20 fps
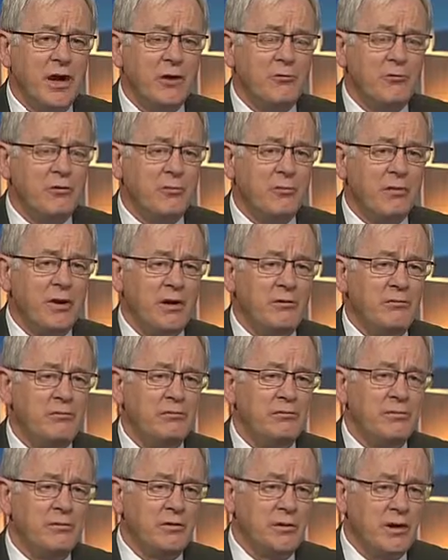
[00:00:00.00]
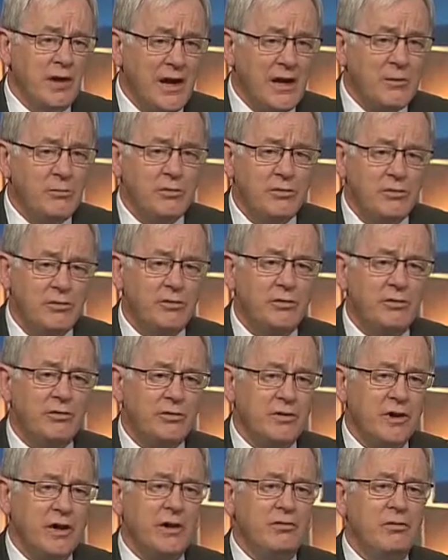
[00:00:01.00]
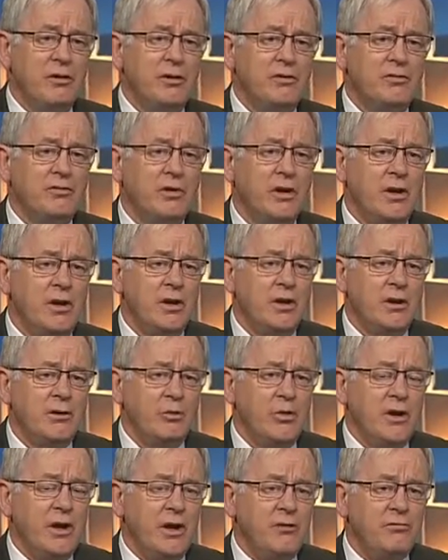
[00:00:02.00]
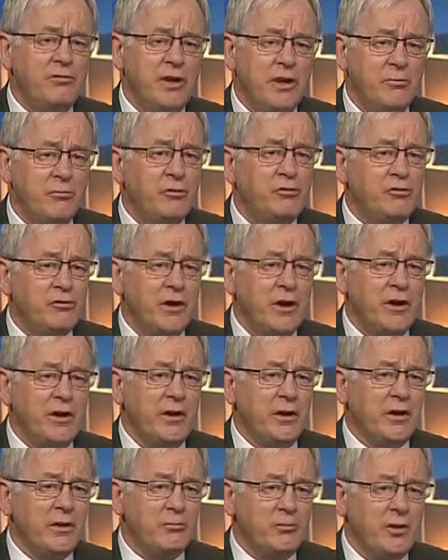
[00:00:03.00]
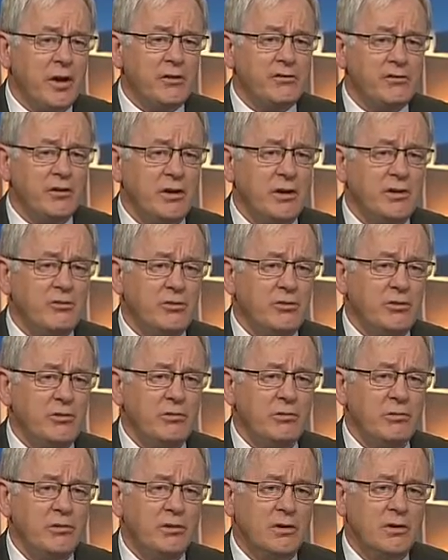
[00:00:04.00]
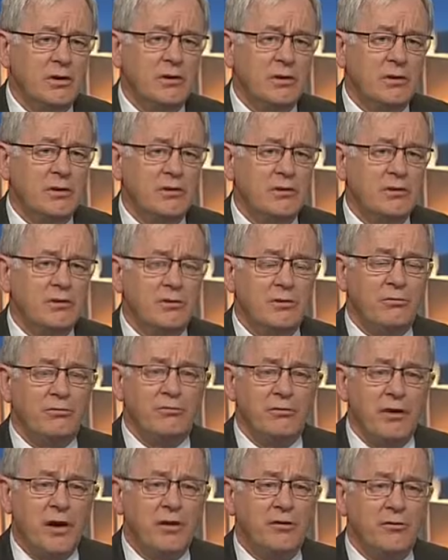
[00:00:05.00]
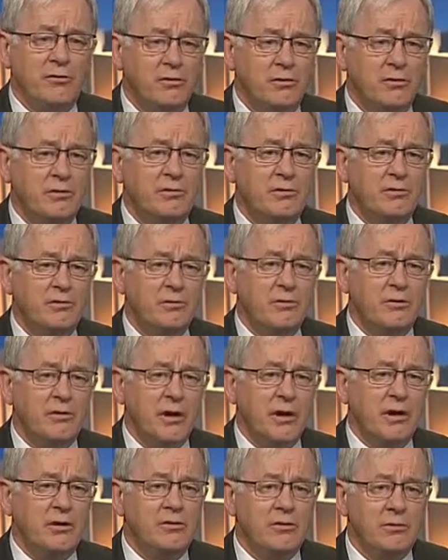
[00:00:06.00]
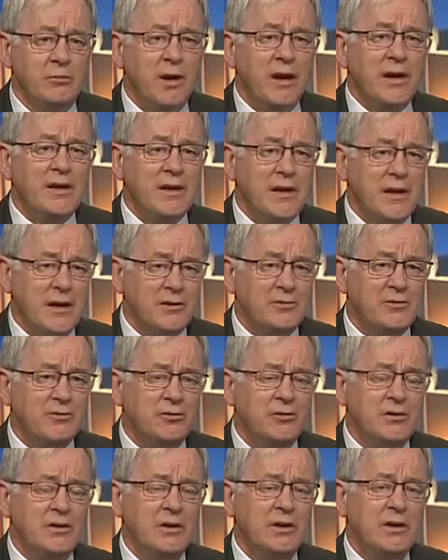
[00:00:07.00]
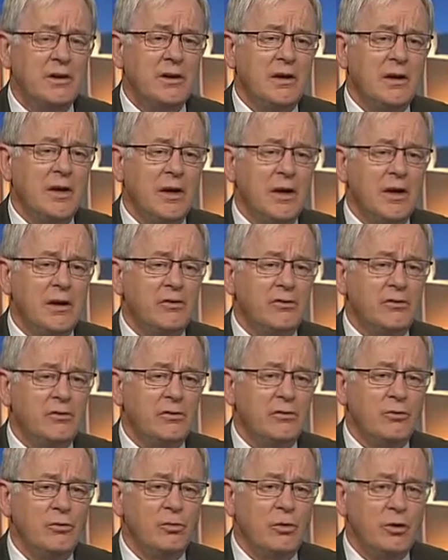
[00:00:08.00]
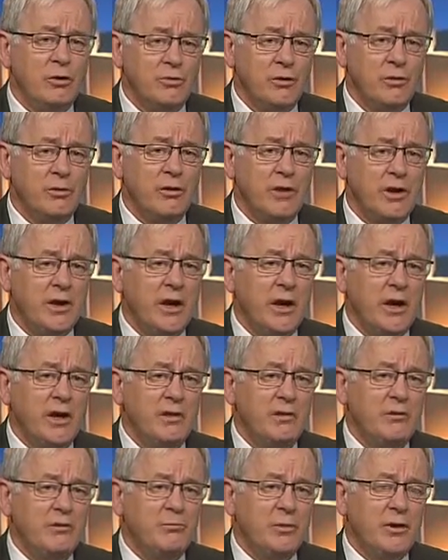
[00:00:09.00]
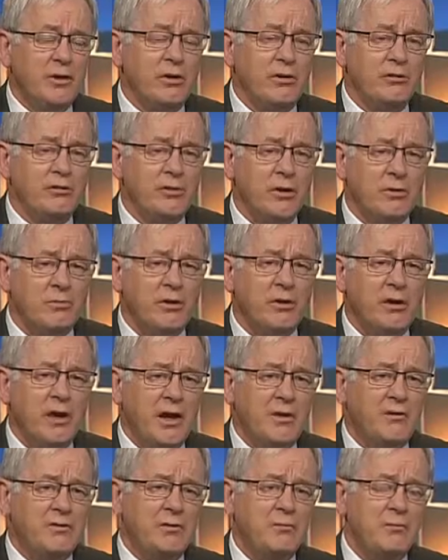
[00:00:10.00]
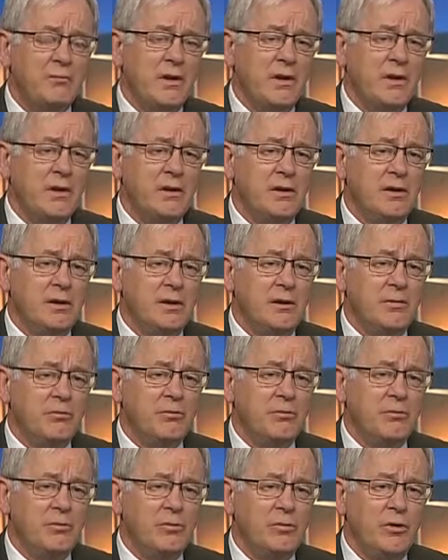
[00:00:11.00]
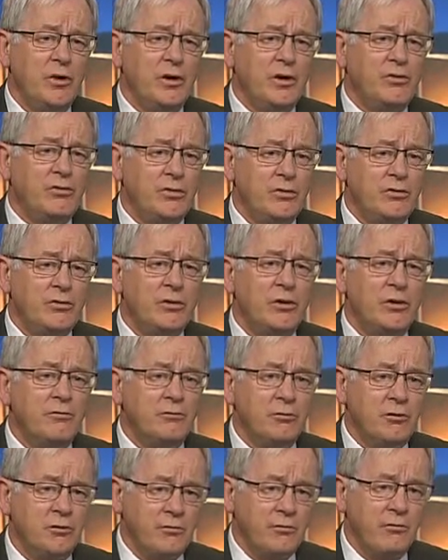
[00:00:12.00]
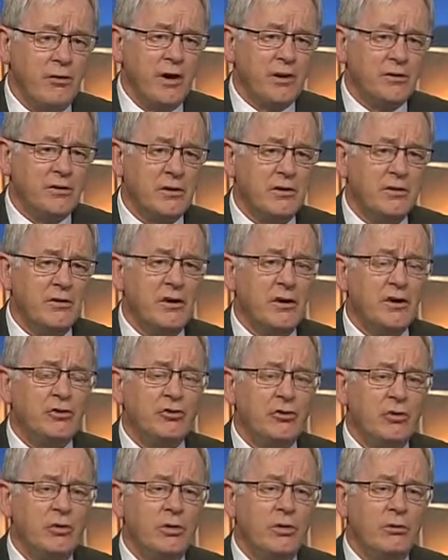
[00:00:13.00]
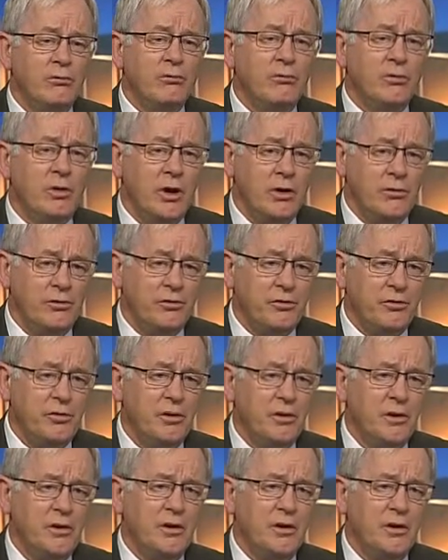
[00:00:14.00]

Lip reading: over and above Labor's savings. We have demonstrated a capacity to fund and to make cuts, and we'll do it again. But on top of that, there is this confidence factor and the issue of growth.